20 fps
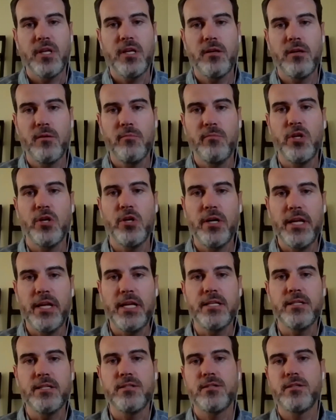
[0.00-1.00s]

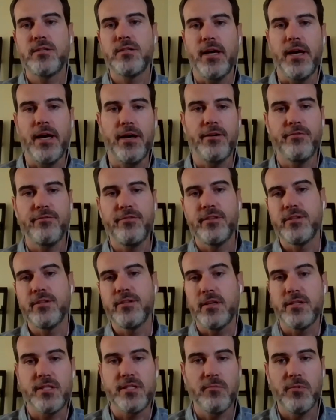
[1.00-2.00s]
Communities of
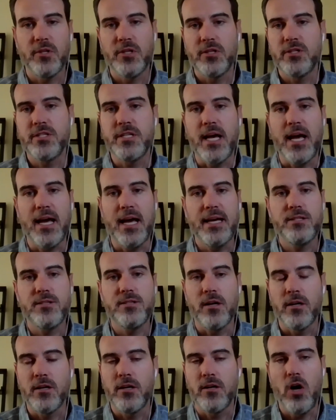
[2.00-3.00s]
a similar size
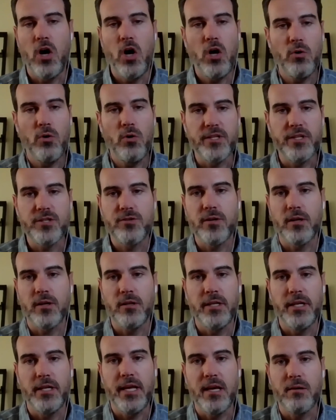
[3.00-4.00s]
are always
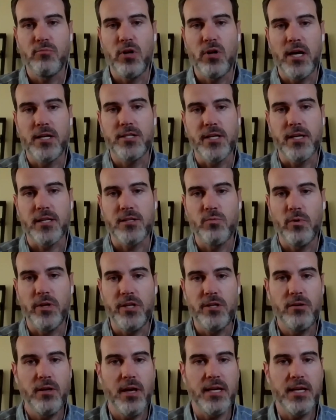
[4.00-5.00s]
struggling to get projects. What
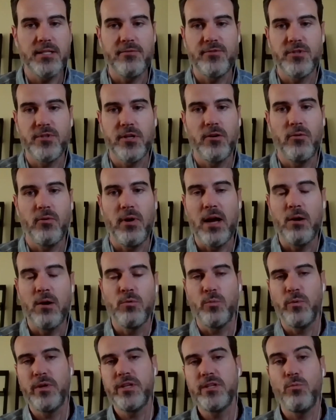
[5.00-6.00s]
you guys have turned around,
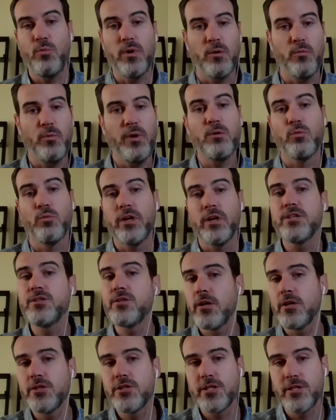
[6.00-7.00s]
when we
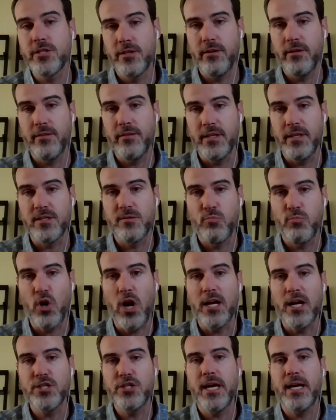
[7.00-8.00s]
researched this
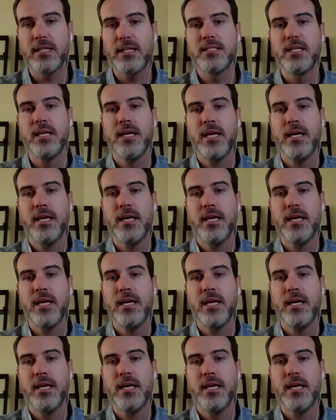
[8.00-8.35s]
project